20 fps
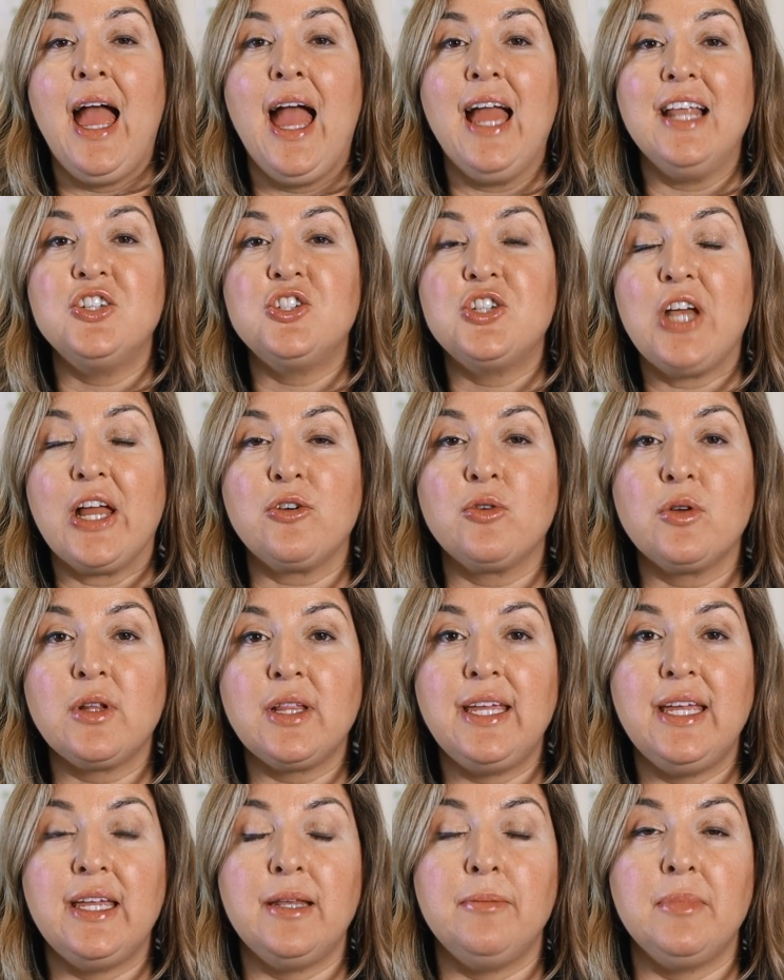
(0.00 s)
And
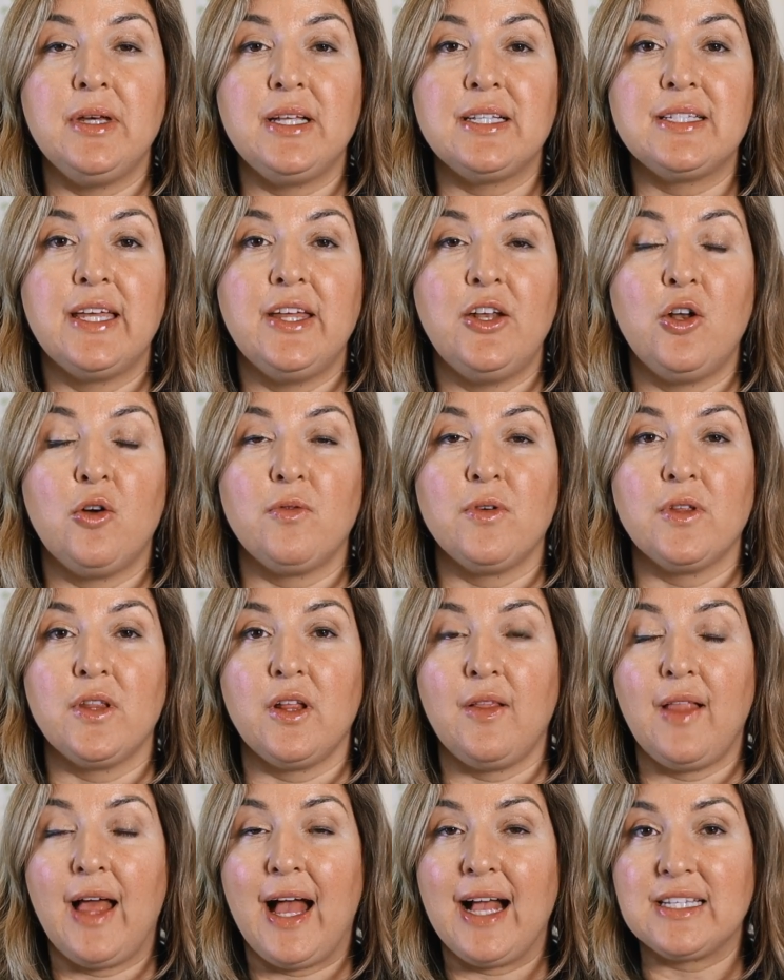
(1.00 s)
generally in Milton over
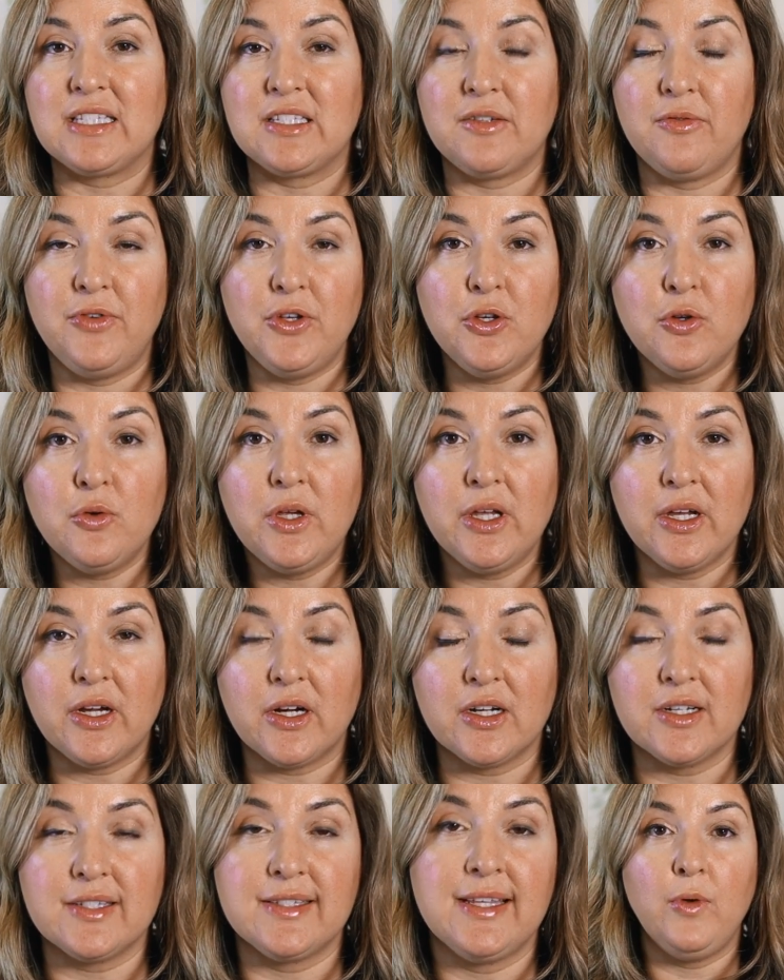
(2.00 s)
the last few
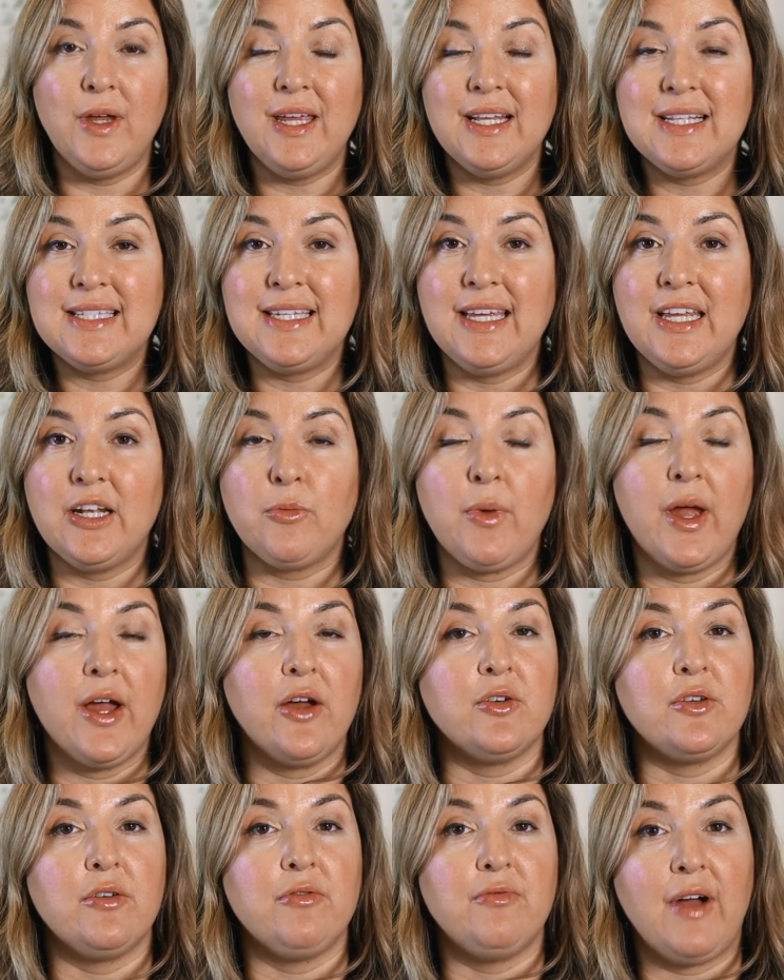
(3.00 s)
years, we'd seen
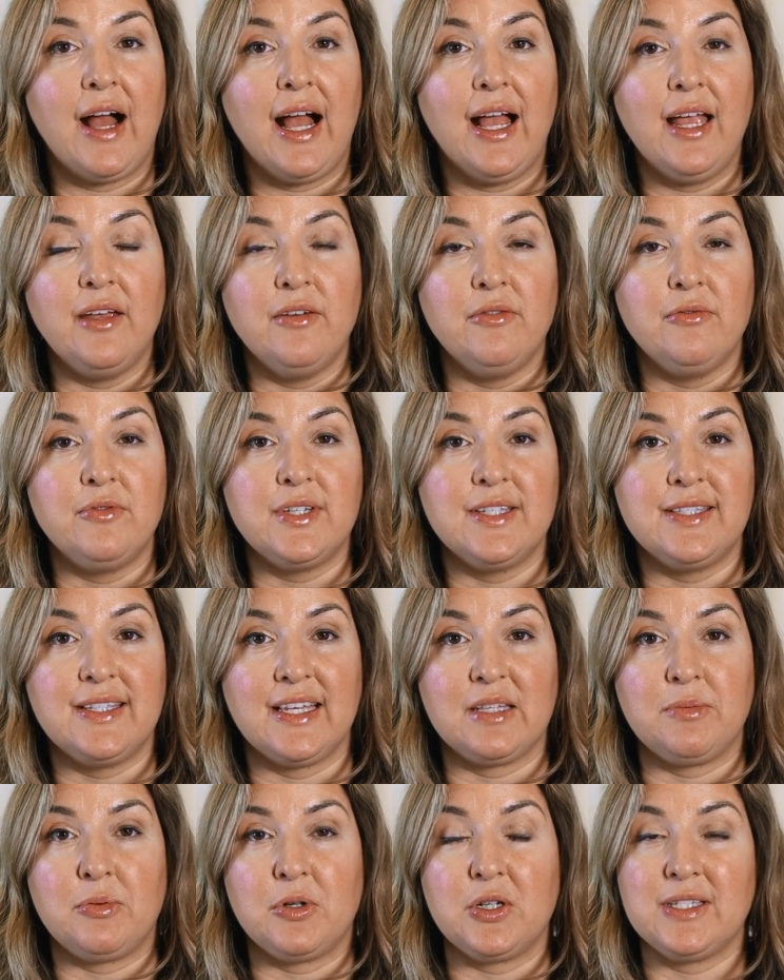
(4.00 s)
around a 5 to
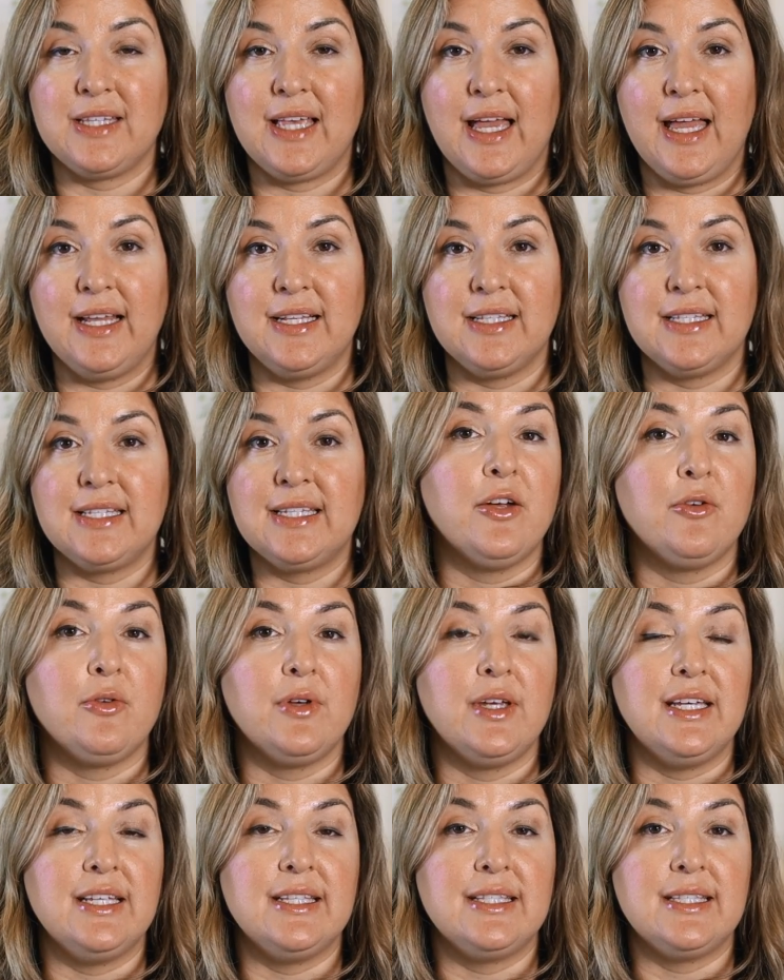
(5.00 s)
6%
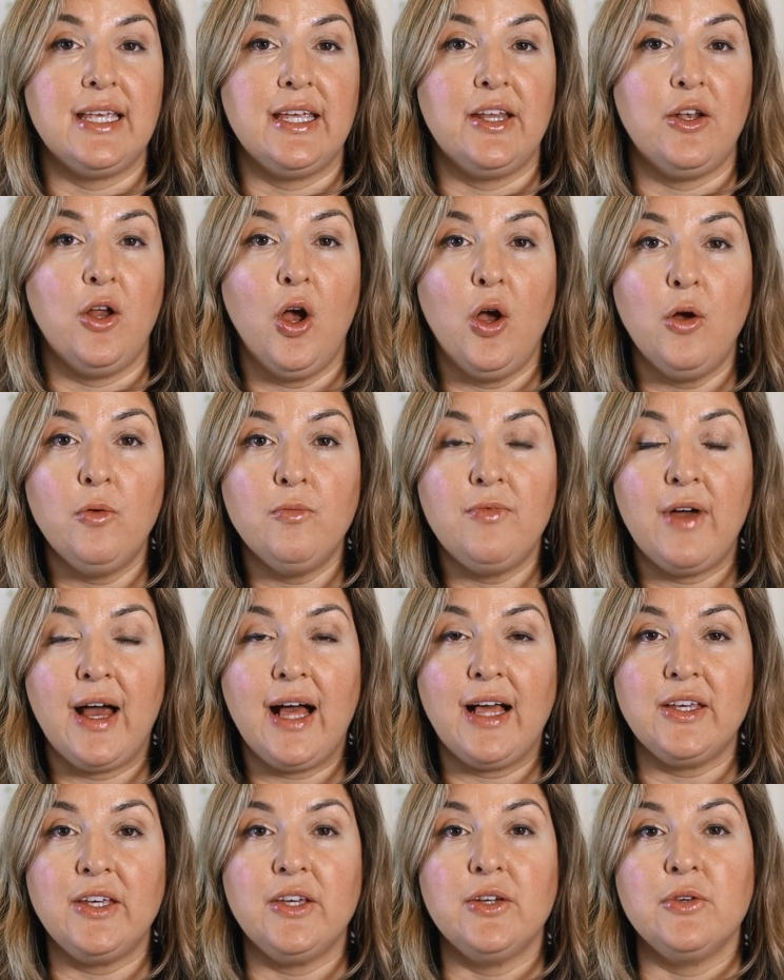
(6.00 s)
increase in home
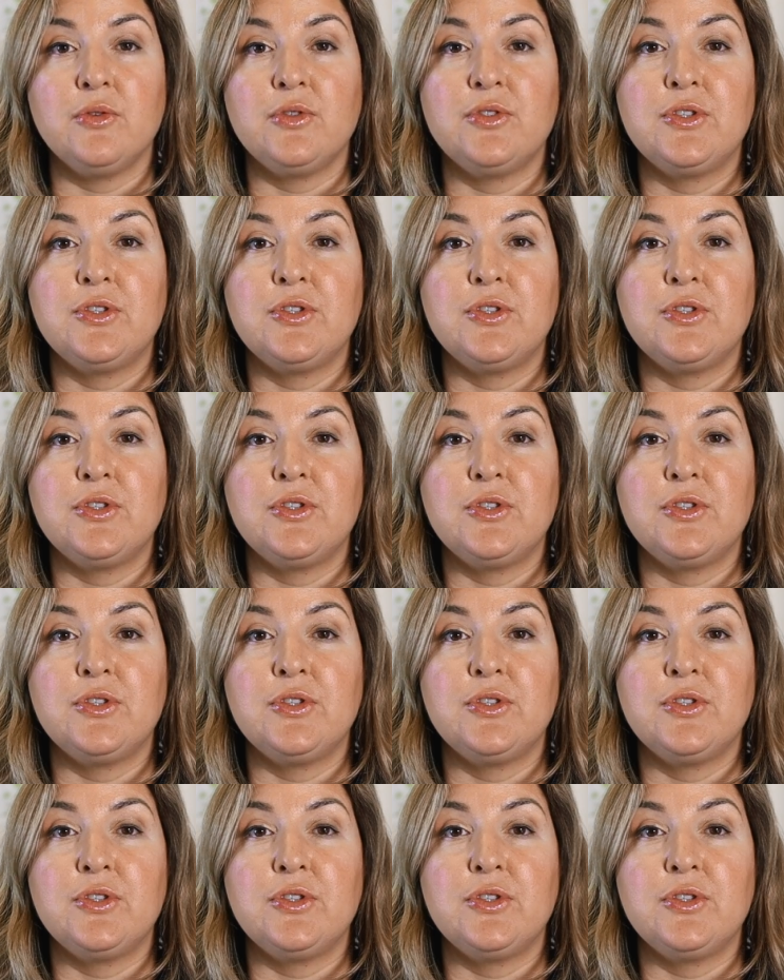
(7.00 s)
value.